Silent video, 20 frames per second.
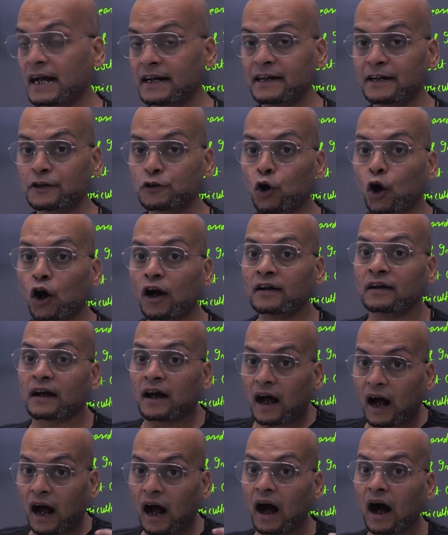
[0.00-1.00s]
And it
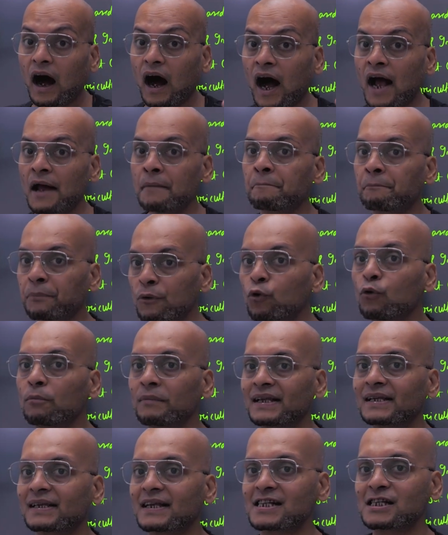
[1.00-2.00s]
got a high
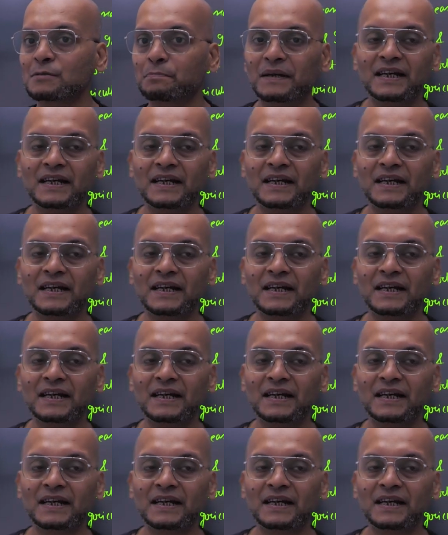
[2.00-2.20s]
boom in this